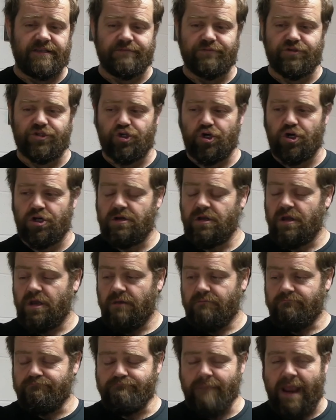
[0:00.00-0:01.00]
I'm sure
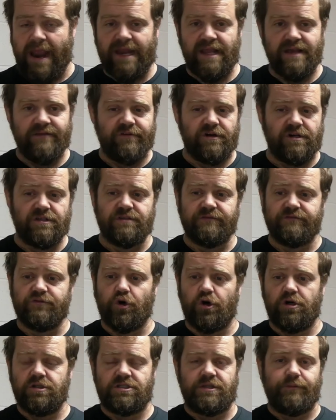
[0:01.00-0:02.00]
many of us have
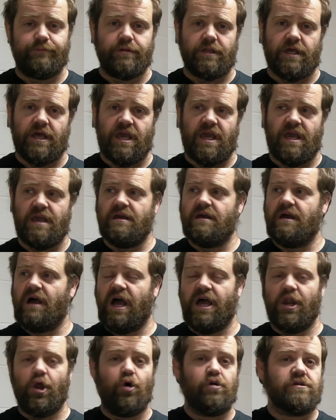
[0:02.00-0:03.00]
gone to play
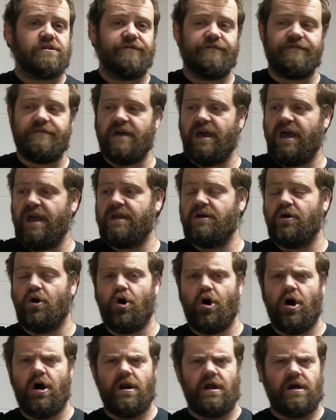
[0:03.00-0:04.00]
an octave thing
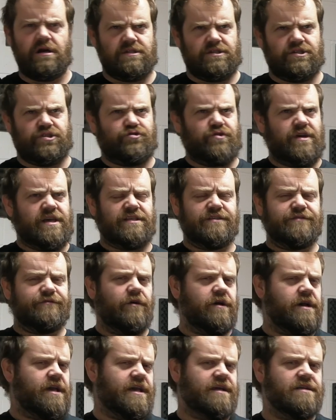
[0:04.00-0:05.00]
or a strange
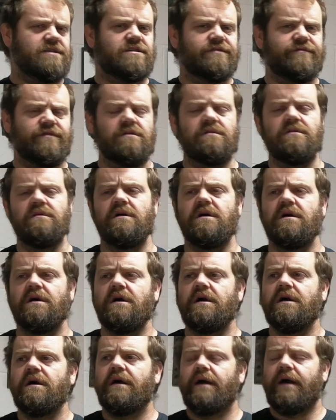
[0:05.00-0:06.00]
funky interval,
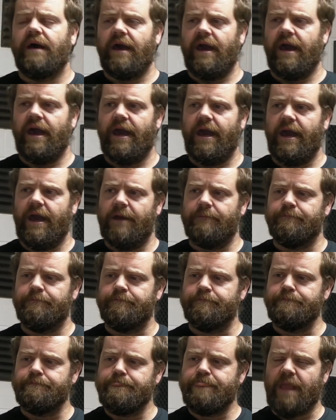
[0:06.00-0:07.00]

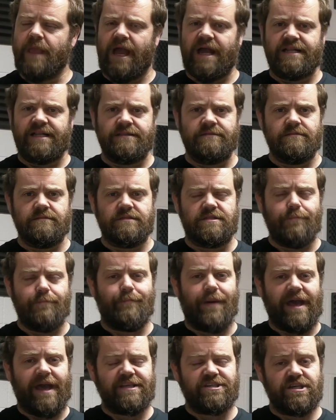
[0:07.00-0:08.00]
and the
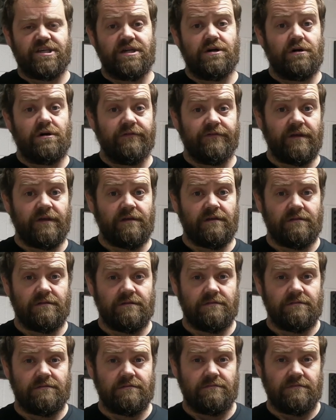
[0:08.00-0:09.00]
pitching of it
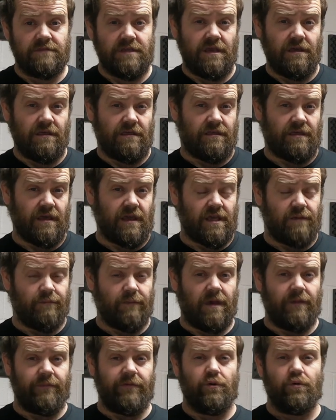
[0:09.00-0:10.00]
you think
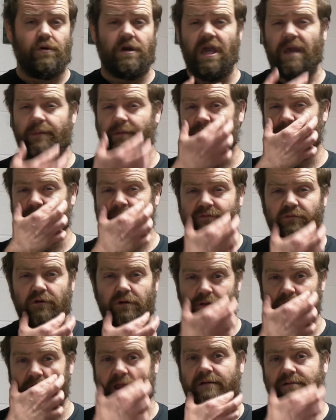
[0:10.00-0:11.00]
might be okay, but if we've
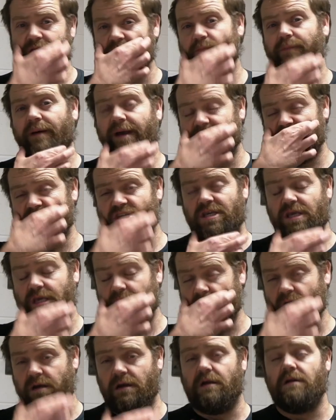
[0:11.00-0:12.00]
not learned the pitch
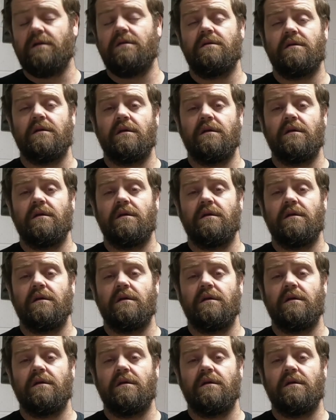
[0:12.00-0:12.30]
here,